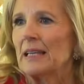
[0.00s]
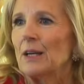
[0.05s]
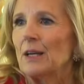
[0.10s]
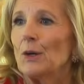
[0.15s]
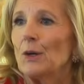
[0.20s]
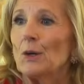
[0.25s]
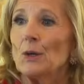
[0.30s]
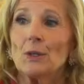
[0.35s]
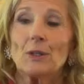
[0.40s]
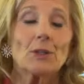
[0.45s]

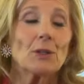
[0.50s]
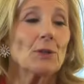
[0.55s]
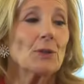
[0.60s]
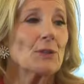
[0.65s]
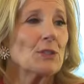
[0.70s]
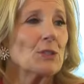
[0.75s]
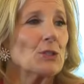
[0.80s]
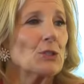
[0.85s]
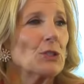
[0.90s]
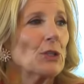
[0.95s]
Earlier
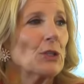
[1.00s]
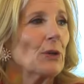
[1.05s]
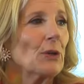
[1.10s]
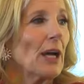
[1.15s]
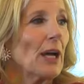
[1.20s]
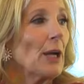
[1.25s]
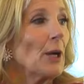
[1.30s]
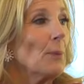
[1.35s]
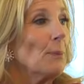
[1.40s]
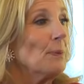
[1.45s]
this year,
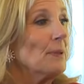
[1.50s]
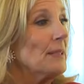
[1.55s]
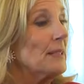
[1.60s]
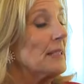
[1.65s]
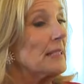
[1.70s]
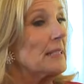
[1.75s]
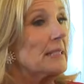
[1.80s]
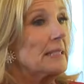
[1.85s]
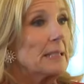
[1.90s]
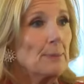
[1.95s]
I opened
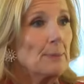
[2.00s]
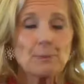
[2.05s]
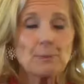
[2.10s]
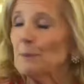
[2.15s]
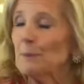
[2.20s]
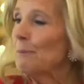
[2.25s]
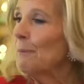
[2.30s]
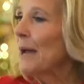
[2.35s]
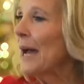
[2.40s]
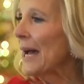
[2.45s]
the
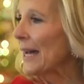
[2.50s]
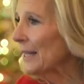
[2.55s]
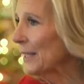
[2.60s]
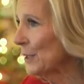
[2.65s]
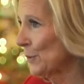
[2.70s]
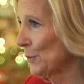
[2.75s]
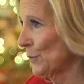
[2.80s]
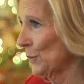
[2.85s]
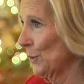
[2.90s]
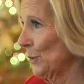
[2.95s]
diplomatic
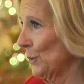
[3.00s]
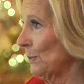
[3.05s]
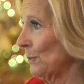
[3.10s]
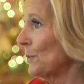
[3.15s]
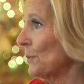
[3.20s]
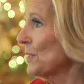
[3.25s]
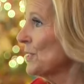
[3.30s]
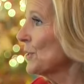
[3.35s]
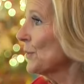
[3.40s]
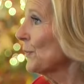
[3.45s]
room. It
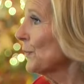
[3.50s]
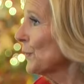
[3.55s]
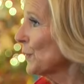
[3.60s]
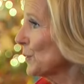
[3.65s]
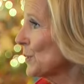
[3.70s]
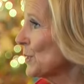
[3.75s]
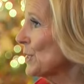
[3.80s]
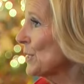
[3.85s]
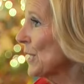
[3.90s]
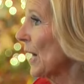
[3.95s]
was the
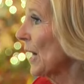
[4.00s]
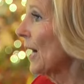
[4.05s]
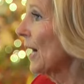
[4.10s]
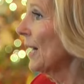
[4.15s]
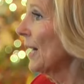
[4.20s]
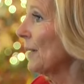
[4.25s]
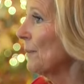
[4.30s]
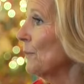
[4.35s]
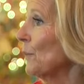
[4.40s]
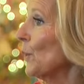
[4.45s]
first
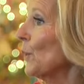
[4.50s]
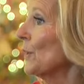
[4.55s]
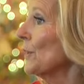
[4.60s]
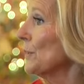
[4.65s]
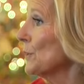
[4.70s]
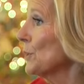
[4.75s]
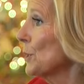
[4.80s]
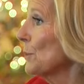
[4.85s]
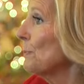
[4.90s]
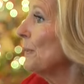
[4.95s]
time
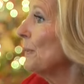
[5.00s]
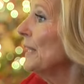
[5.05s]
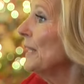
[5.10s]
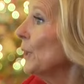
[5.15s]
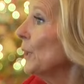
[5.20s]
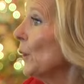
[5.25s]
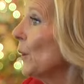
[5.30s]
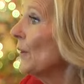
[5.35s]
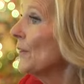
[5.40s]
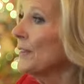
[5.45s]
to be
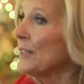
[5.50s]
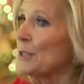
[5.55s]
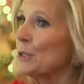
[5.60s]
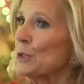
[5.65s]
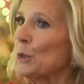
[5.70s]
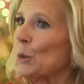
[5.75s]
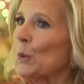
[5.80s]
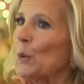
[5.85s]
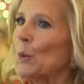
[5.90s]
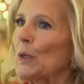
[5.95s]
on the
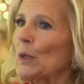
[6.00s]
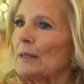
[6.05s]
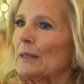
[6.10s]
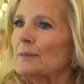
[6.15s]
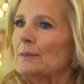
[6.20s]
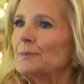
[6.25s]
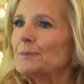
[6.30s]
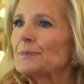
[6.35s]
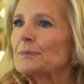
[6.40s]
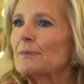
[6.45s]
tour,
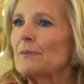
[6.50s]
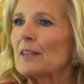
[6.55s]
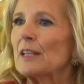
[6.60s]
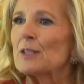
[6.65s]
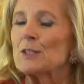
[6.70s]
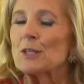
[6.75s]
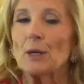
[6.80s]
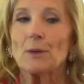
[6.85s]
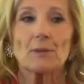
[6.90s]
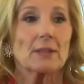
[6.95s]

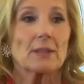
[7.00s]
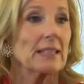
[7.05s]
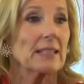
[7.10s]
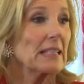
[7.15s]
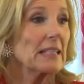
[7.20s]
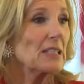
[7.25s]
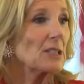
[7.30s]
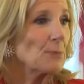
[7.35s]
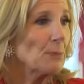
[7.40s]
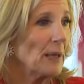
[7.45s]
so the
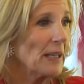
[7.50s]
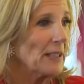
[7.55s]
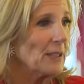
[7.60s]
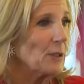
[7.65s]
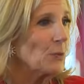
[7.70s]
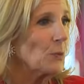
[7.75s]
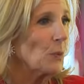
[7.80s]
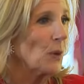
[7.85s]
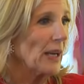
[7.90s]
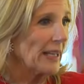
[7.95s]

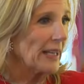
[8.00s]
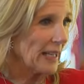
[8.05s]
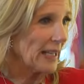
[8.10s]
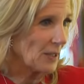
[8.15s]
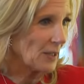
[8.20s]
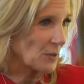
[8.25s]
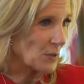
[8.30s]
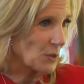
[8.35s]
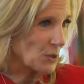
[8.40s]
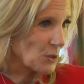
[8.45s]
expanded White
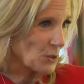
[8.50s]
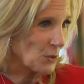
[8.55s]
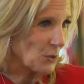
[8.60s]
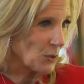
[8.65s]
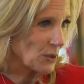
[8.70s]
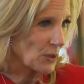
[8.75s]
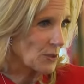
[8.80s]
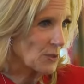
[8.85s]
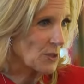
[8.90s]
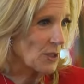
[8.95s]
House
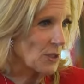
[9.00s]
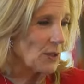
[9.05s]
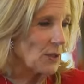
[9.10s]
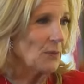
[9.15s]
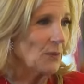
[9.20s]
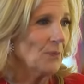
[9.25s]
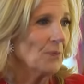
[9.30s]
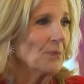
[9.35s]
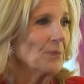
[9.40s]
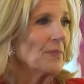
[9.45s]
tour.
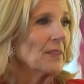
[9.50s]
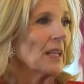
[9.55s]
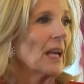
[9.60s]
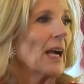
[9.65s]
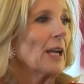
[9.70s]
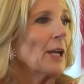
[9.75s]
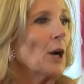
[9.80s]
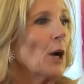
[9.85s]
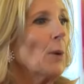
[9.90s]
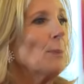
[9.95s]
So
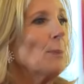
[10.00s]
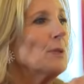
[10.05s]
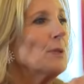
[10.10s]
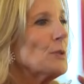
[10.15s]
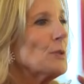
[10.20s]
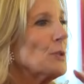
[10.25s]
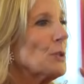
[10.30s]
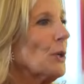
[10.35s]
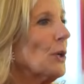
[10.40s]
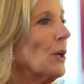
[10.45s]
I hope you
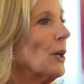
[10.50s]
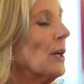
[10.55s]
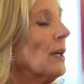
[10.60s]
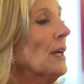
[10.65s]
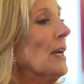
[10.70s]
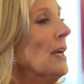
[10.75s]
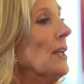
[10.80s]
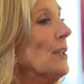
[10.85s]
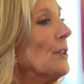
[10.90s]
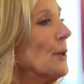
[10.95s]
saw,
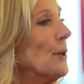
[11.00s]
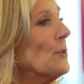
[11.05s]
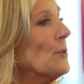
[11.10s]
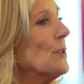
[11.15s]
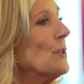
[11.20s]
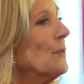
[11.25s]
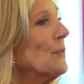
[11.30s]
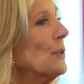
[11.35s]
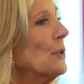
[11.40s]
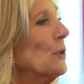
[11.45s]
those
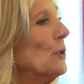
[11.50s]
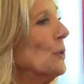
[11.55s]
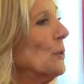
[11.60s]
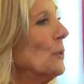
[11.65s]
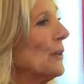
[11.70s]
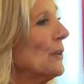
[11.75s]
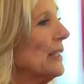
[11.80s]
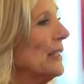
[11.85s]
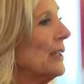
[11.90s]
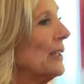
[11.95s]
of you who
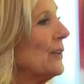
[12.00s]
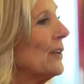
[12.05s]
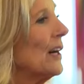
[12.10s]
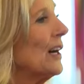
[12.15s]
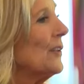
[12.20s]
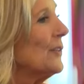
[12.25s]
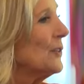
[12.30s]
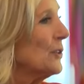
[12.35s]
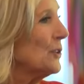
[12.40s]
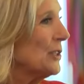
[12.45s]
were here
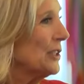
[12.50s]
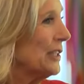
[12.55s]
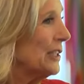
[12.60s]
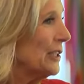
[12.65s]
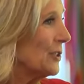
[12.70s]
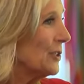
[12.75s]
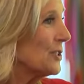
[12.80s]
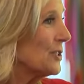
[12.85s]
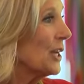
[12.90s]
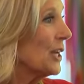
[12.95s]
other
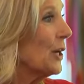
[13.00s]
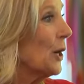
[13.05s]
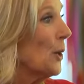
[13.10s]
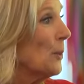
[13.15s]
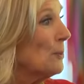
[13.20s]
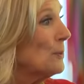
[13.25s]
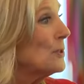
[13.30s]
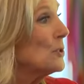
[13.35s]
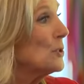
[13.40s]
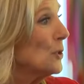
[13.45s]
years, I
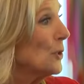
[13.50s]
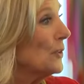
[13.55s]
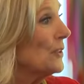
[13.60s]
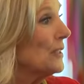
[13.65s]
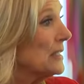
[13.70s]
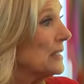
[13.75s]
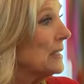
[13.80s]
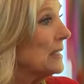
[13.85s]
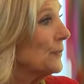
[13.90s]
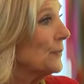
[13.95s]
hope you saw the
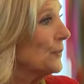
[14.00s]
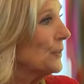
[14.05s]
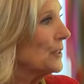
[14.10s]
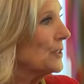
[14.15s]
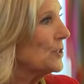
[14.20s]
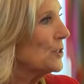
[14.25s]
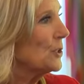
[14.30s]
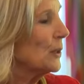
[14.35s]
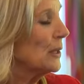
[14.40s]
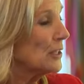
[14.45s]

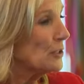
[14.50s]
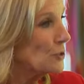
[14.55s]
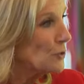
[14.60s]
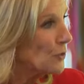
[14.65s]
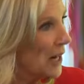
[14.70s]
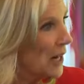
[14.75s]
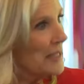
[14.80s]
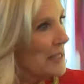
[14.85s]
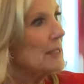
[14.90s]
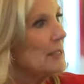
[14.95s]
difference. You know, I
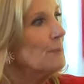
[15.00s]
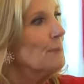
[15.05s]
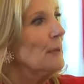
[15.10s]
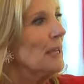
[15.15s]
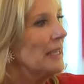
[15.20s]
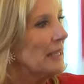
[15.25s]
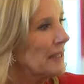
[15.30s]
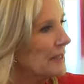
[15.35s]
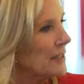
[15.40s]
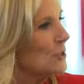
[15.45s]
tried to
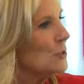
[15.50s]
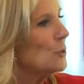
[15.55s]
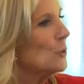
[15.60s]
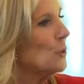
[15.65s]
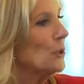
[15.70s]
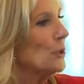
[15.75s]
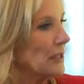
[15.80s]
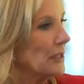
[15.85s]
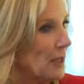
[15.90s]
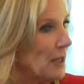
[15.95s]
make the
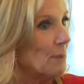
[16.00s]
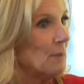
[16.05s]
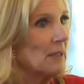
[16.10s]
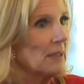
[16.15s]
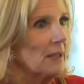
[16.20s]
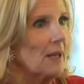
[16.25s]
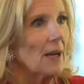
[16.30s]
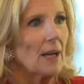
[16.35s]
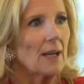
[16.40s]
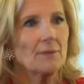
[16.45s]
tour come
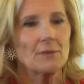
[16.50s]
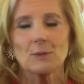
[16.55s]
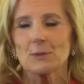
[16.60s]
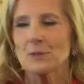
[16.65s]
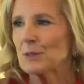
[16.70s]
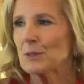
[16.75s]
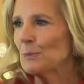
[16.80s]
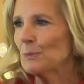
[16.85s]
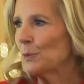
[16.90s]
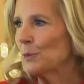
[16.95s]
alive. It
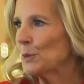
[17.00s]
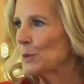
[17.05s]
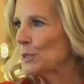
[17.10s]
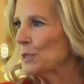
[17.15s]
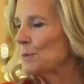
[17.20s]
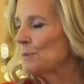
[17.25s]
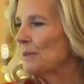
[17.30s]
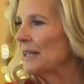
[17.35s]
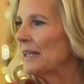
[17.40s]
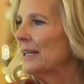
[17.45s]
was important
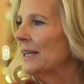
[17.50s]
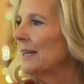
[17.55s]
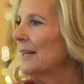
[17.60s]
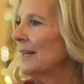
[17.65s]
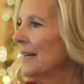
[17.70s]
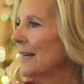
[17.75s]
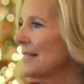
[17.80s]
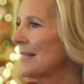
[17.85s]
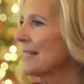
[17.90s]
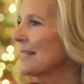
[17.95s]
to me
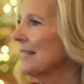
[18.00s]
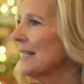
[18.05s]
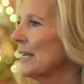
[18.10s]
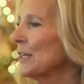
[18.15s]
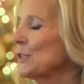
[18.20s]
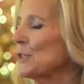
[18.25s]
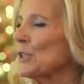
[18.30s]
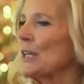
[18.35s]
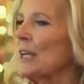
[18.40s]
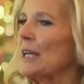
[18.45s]
as an
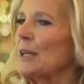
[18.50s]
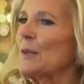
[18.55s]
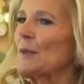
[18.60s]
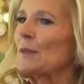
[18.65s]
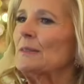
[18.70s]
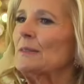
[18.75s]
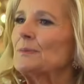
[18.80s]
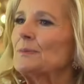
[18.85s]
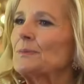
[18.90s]
educator.